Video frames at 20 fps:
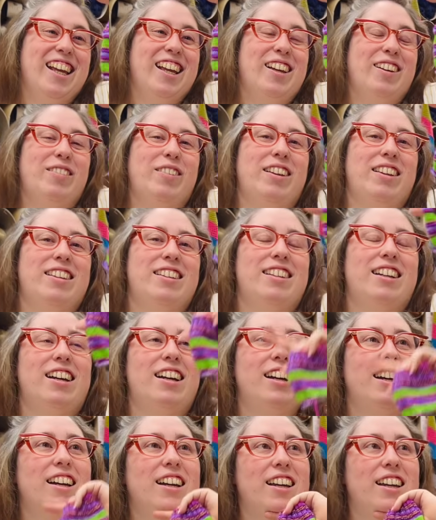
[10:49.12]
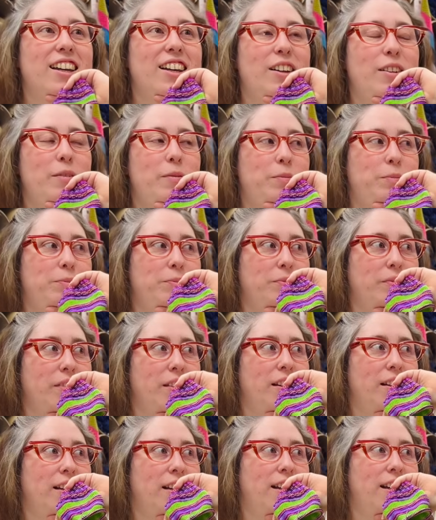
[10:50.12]
Monster High,
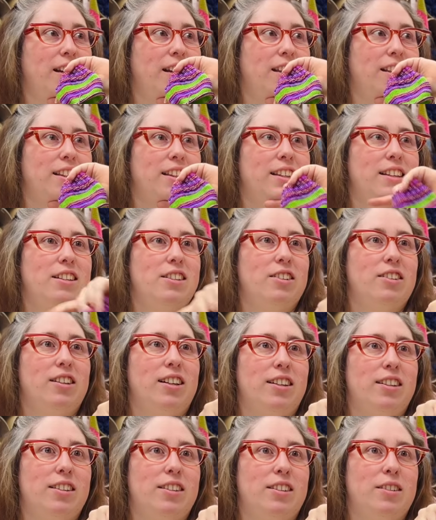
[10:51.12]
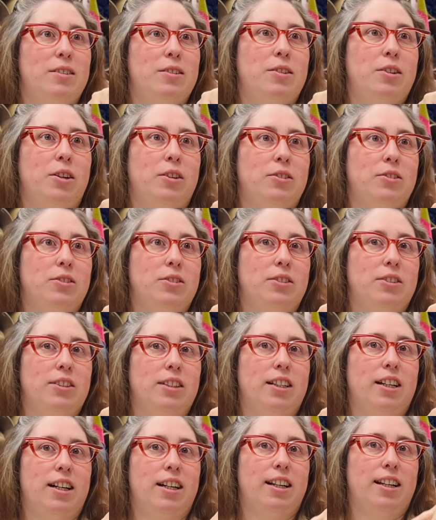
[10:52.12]
they do like dolls, they're
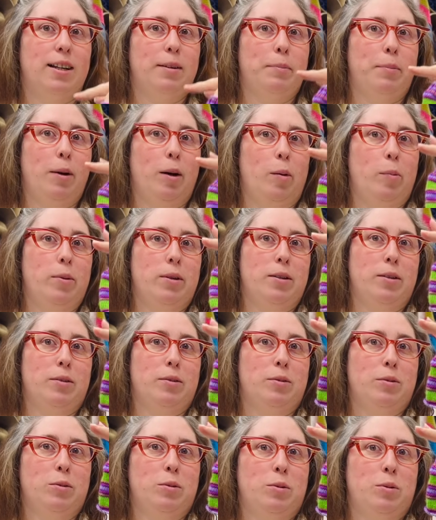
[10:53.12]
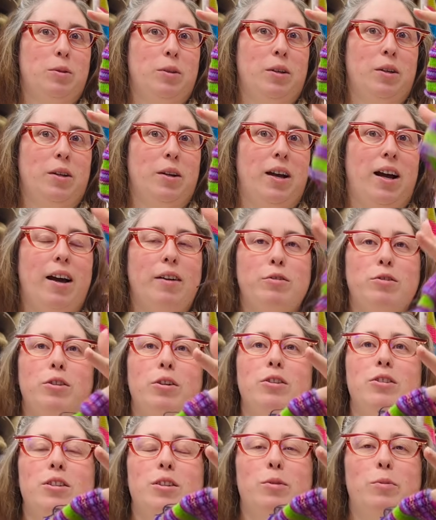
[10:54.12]
kind of like Barbie dolls. I've
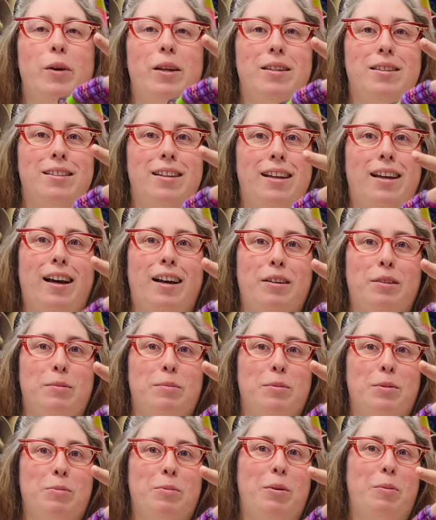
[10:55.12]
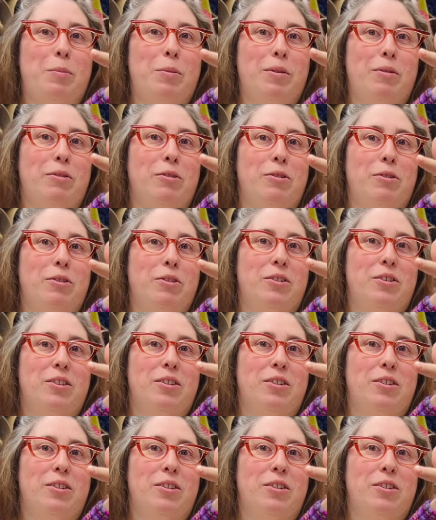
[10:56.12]
showed you the Wednesday Addams one before.